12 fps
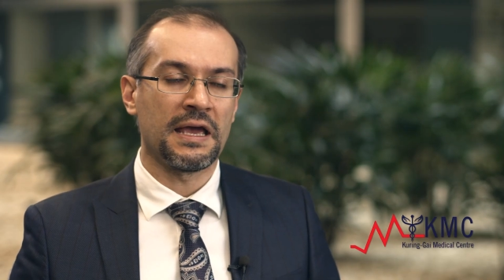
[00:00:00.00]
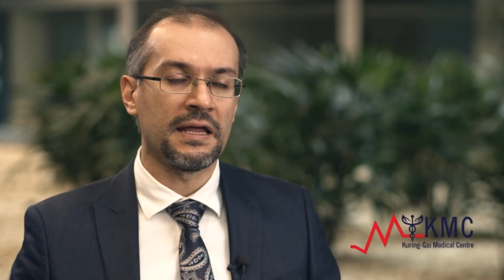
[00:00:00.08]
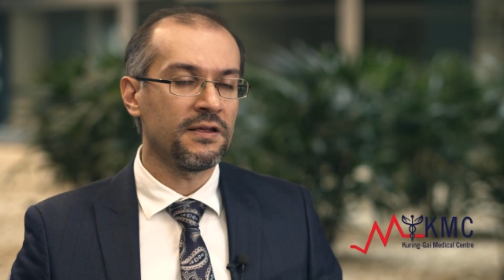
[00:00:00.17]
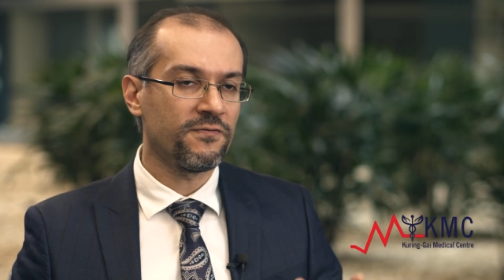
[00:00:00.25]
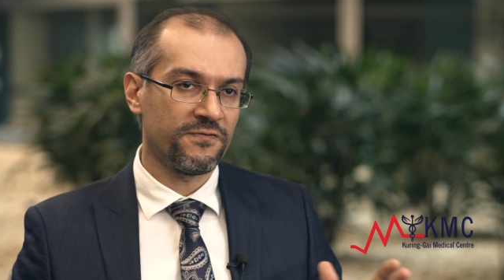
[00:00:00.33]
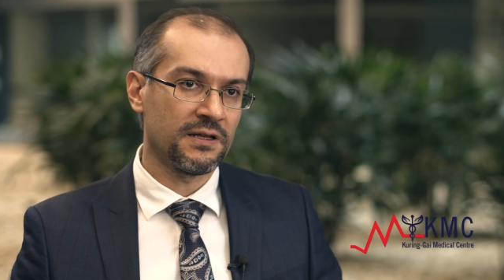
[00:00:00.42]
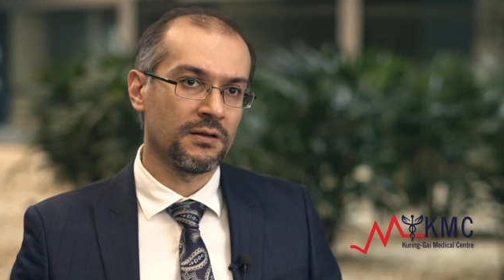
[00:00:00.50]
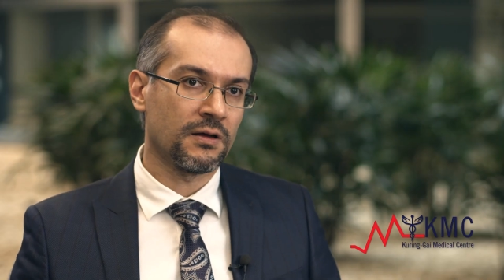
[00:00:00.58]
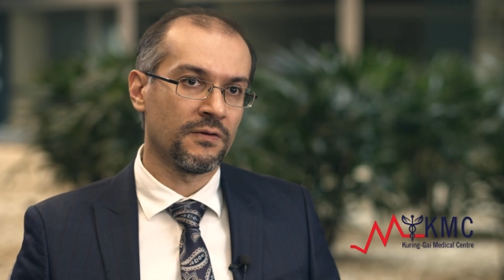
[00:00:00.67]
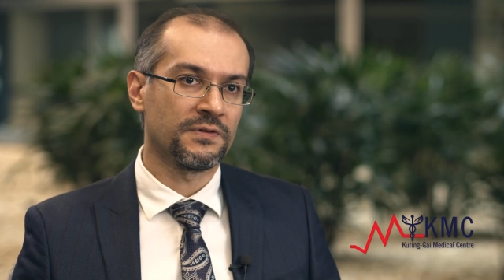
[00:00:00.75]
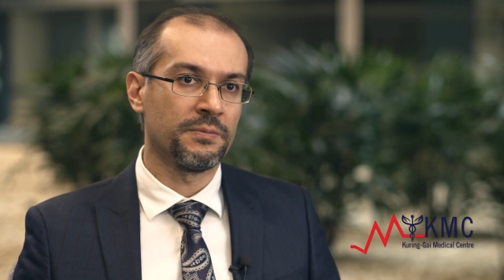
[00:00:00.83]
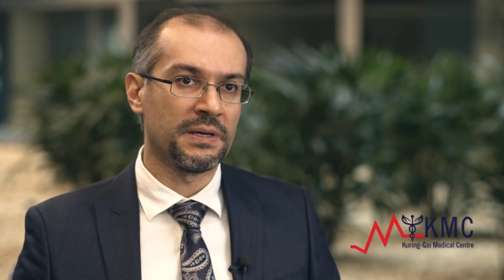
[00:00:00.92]
any field
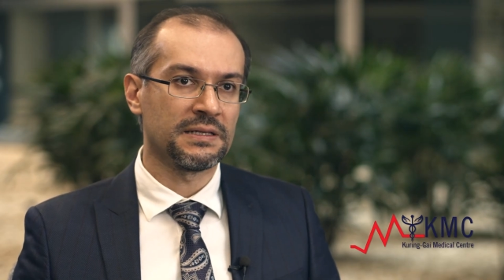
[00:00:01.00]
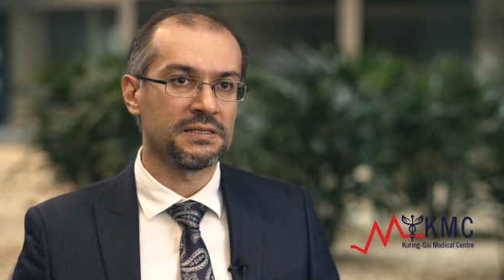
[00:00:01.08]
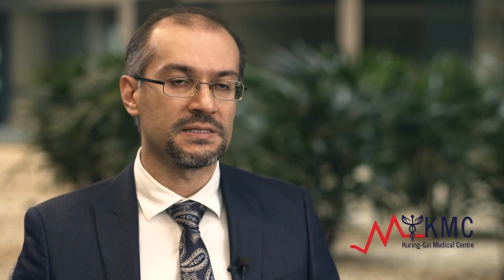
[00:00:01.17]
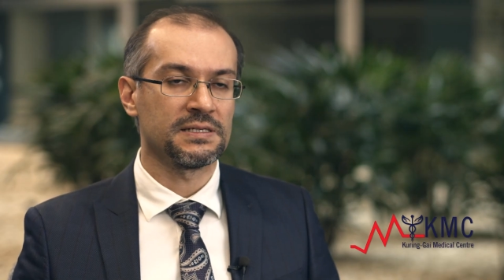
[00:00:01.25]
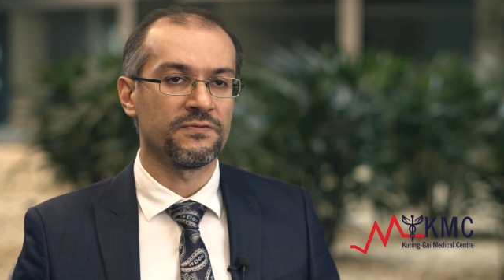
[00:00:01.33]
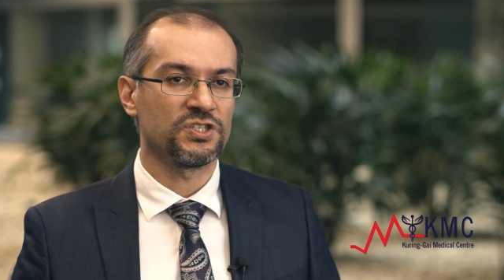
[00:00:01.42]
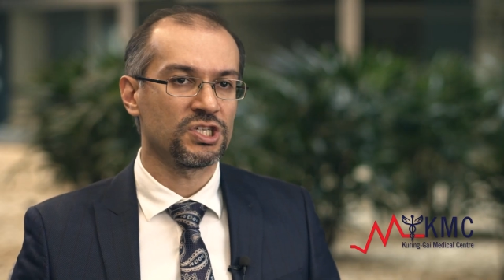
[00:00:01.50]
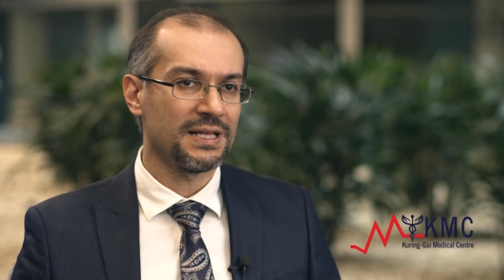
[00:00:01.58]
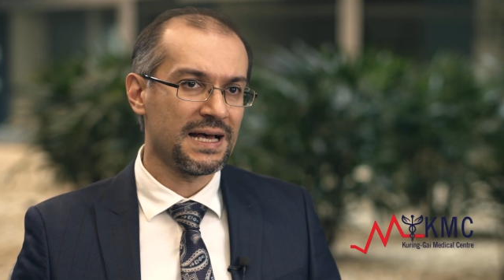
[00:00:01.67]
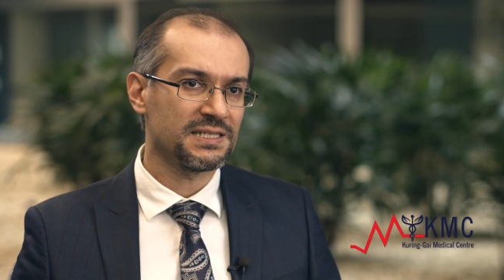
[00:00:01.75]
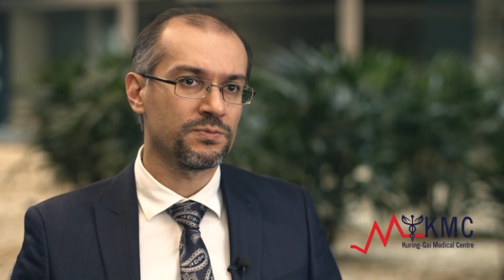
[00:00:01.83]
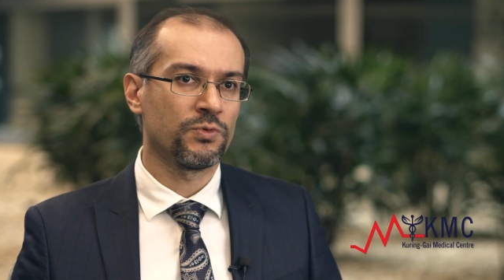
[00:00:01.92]
of the medicine which
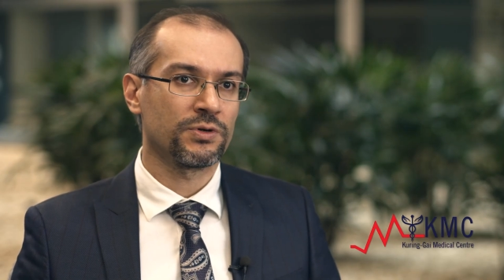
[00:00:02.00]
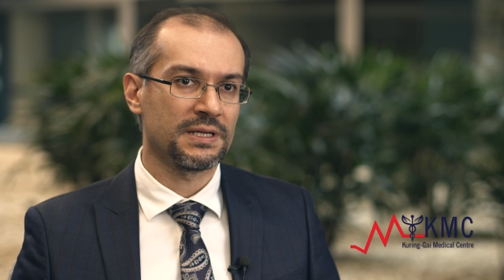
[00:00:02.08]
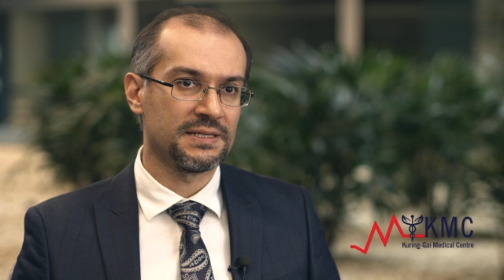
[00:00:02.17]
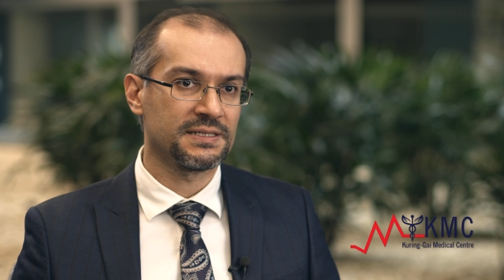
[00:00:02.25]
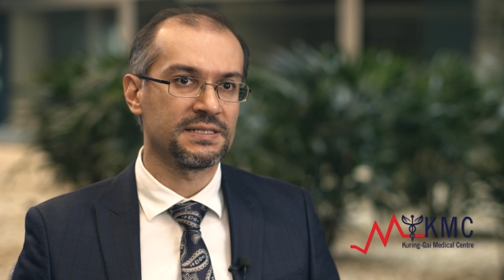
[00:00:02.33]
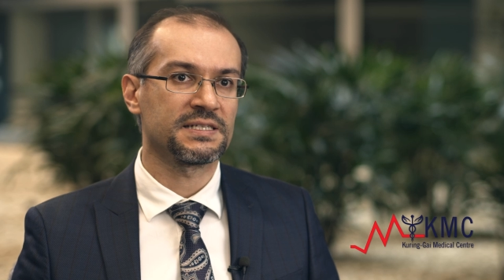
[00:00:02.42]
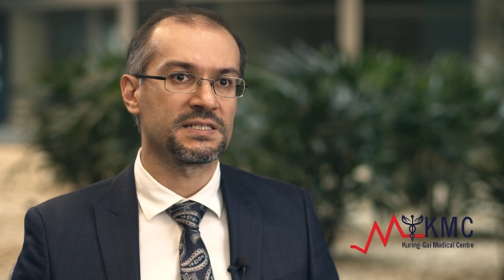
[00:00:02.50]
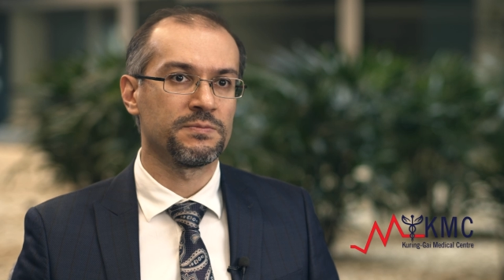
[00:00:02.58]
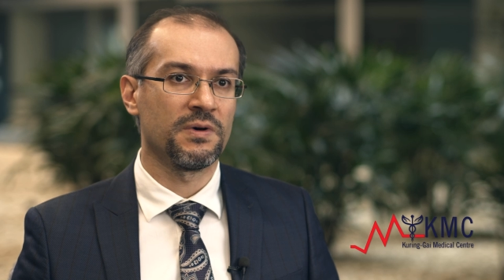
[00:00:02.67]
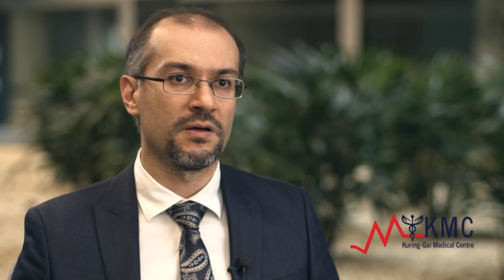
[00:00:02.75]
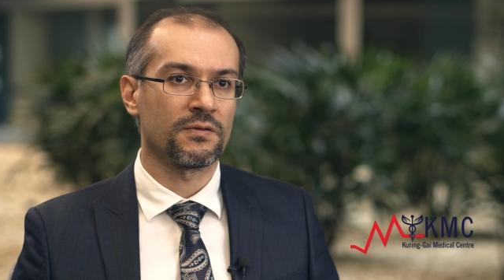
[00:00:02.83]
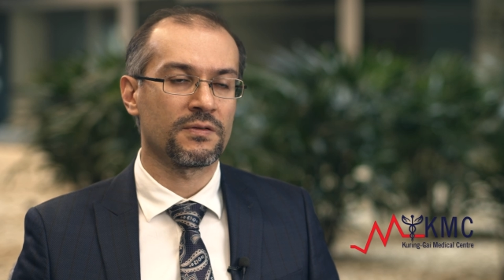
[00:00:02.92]
lasts more than 6
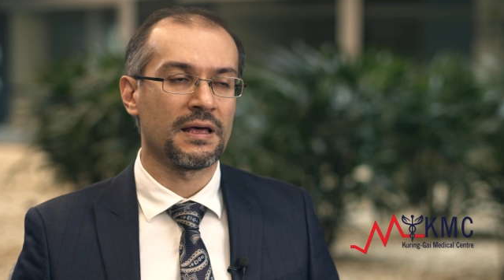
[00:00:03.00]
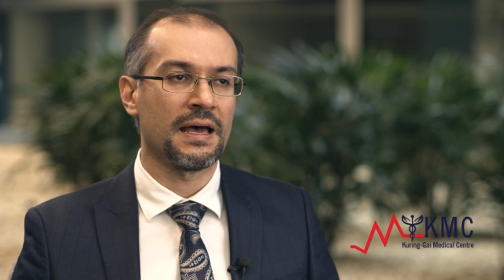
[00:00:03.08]
months